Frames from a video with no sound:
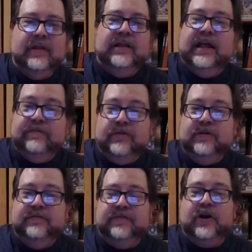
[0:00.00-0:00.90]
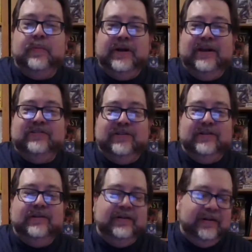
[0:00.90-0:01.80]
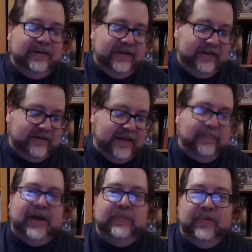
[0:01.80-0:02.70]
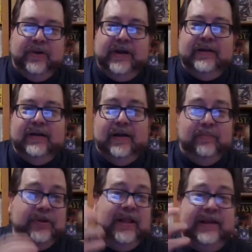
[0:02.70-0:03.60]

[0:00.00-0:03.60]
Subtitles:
level of carbonation into that bad boy. We